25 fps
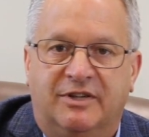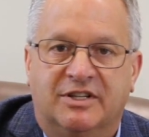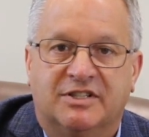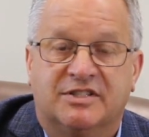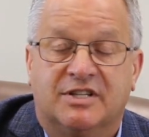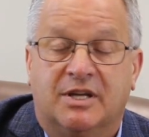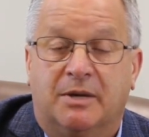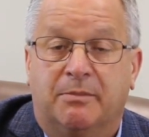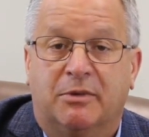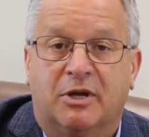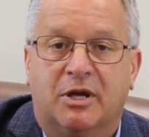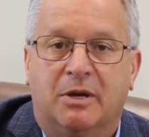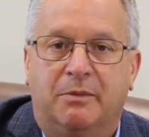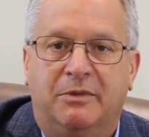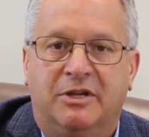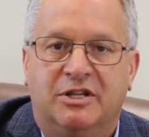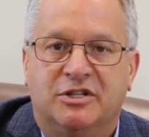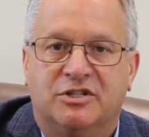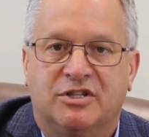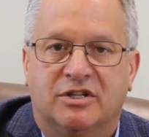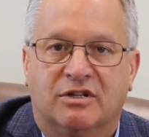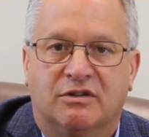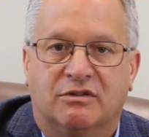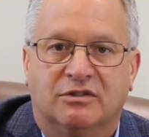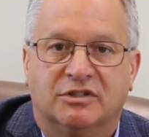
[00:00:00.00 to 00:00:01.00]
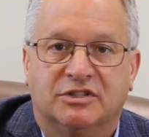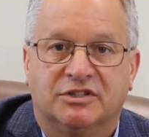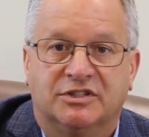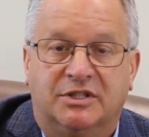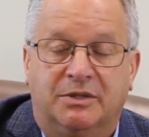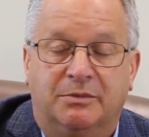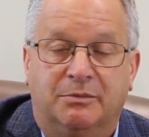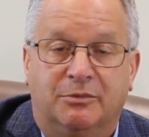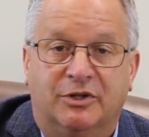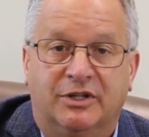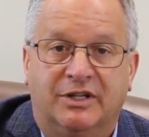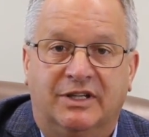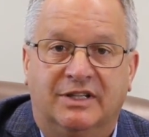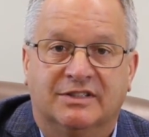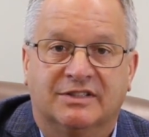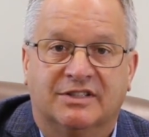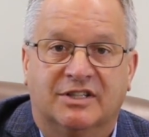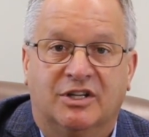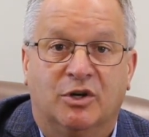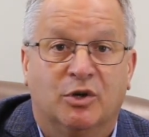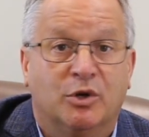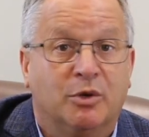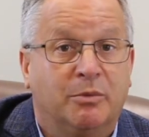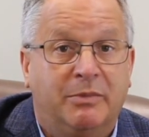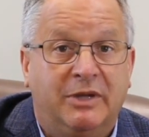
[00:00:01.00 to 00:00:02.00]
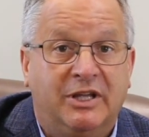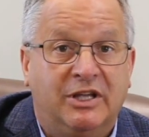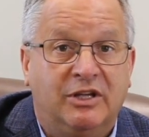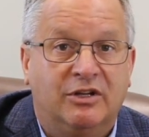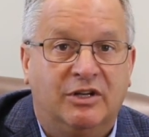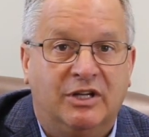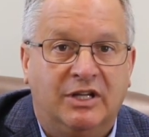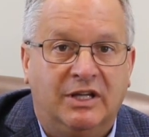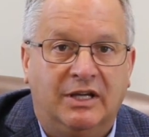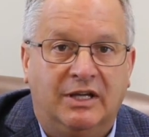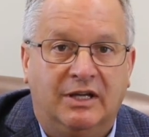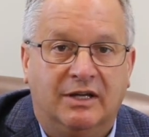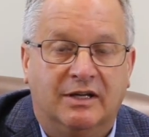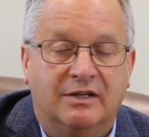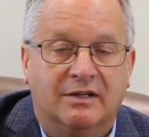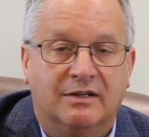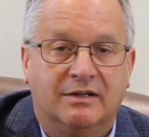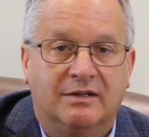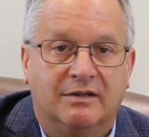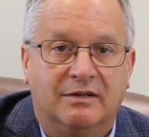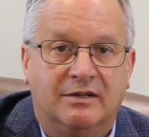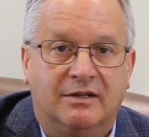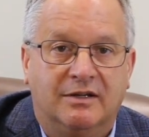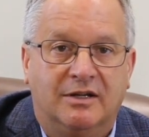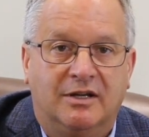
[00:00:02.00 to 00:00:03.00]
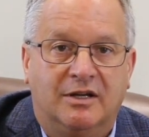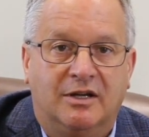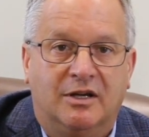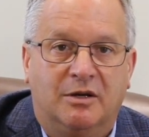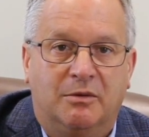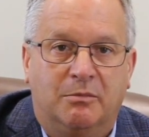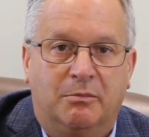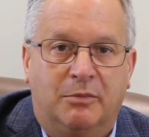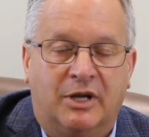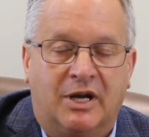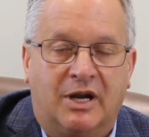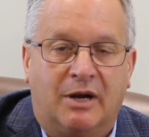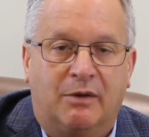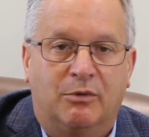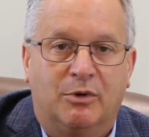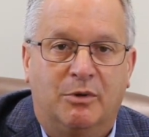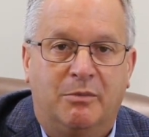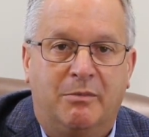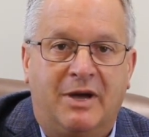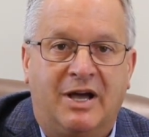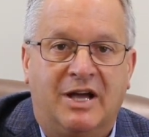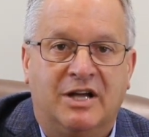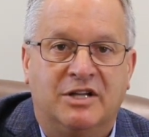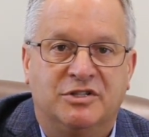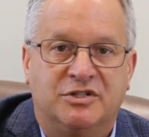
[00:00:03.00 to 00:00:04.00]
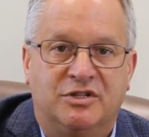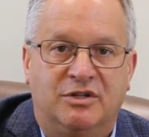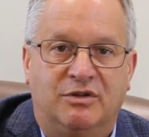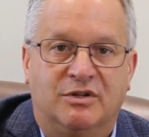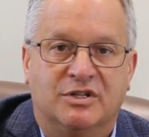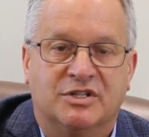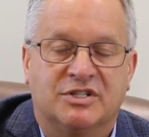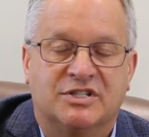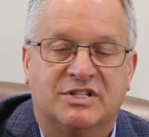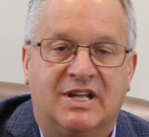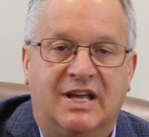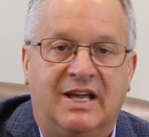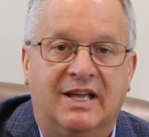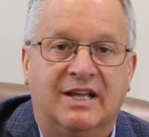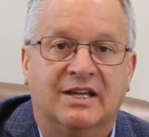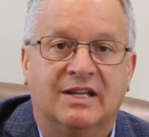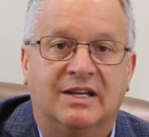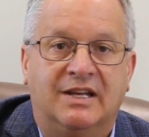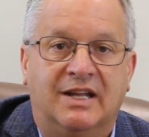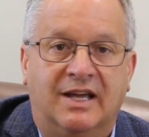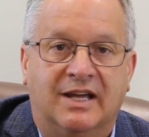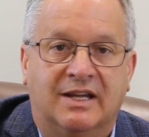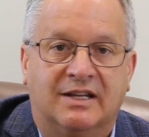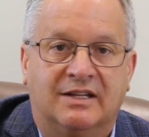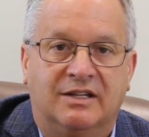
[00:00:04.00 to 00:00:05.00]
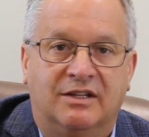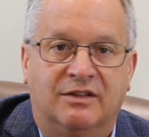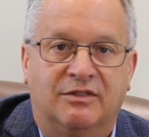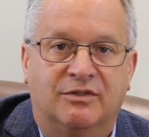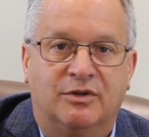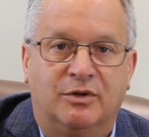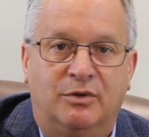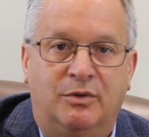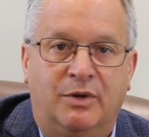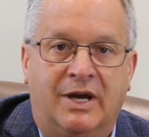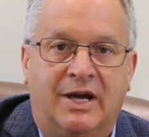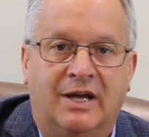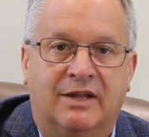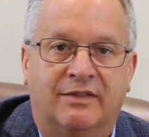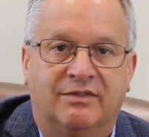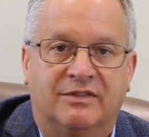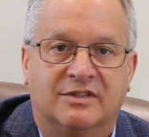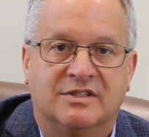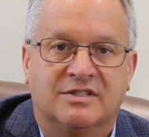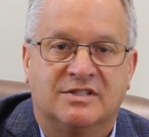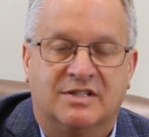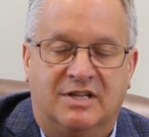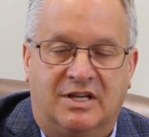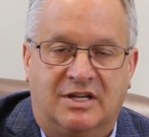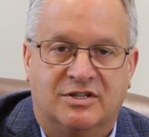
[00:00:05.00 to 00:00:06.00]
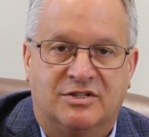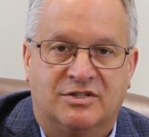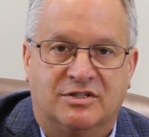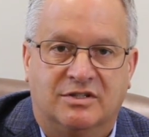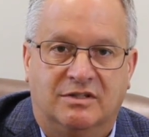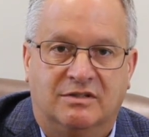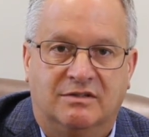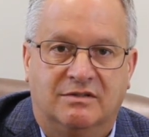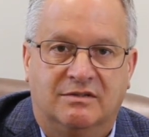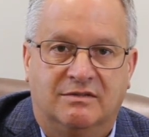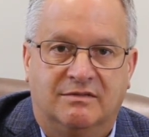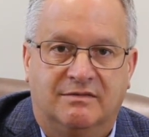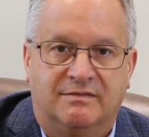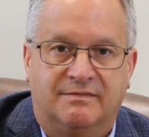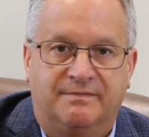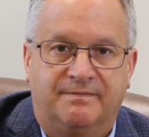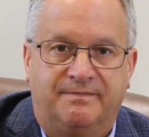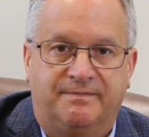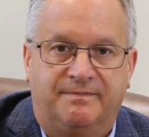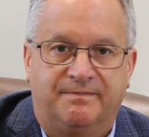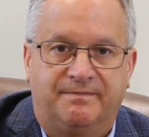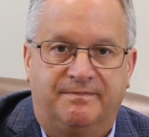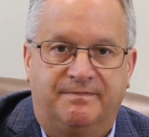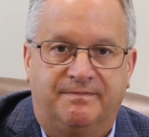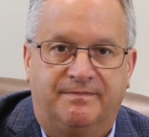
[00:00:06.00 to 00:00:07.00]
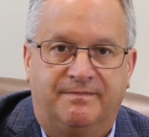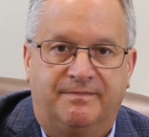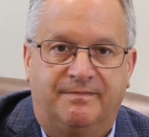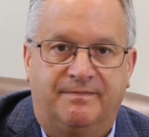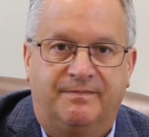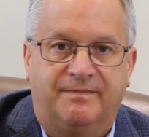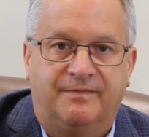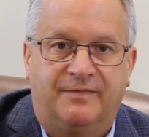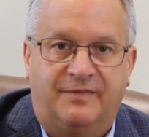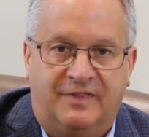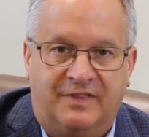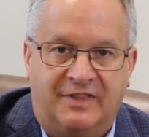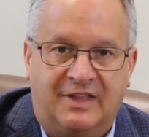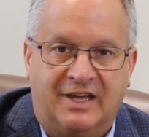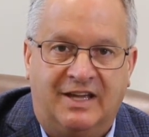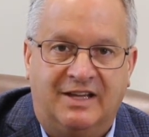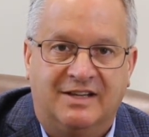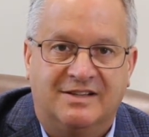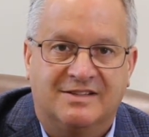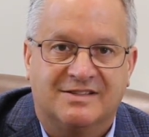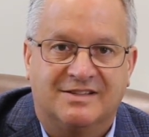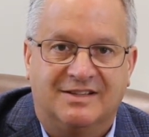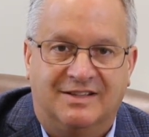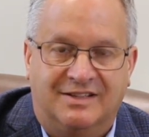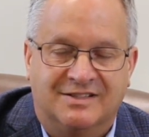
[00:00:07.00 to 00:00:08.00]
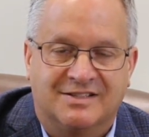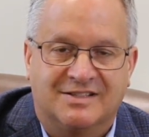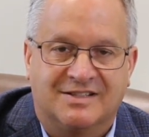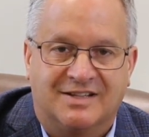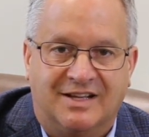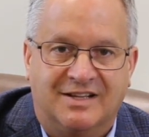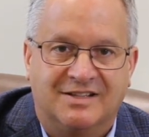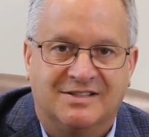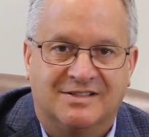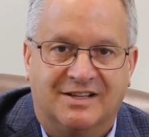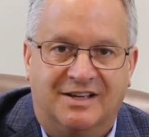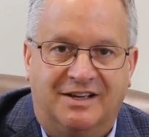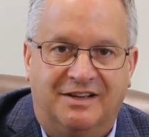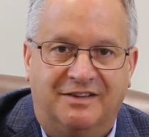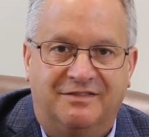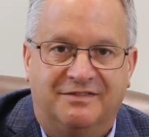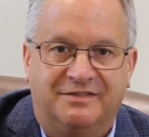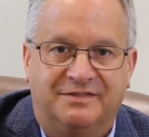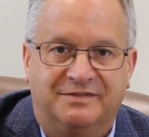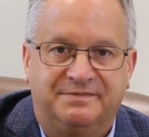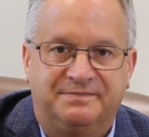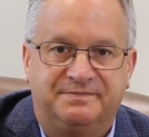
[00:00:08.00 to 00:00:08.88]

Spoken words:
upcoming General Assembly is going to be unique, but I remind you to stay connected throughout the session. Thanks and stay safe.